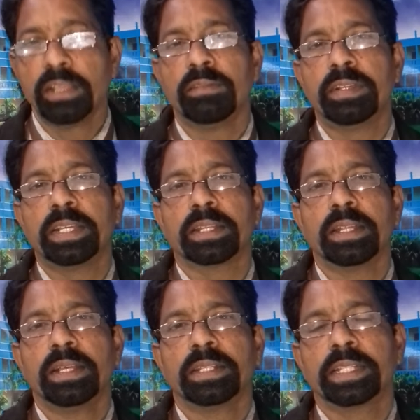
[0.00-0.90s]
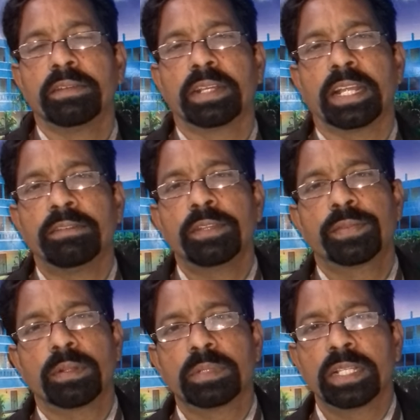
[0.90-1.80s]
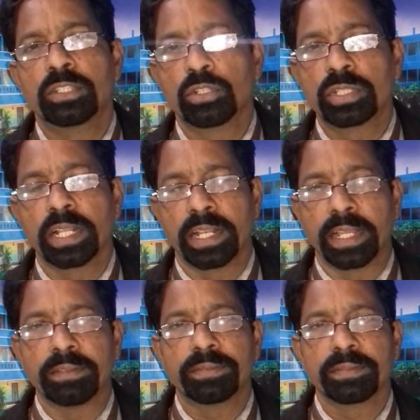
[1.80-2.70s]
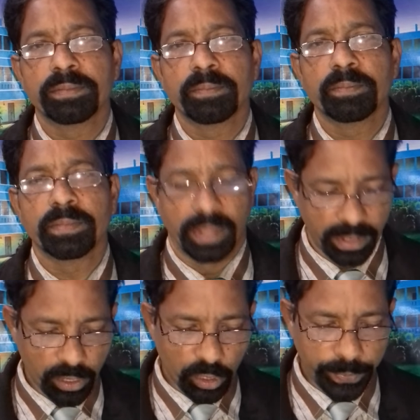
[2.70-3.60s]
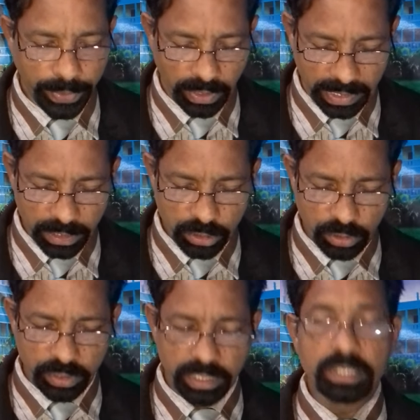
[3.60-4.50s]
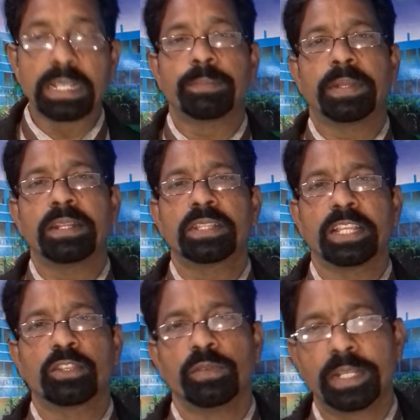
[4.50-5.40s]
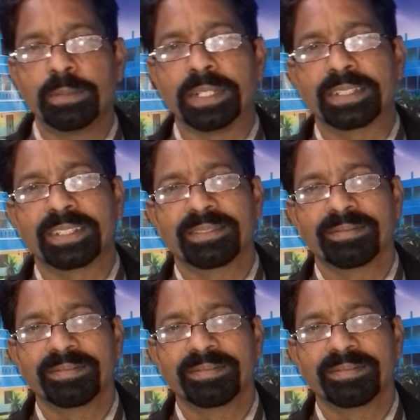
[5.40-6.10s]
where they were away from the social life. Hope you all understood this chapter. Thank you very much.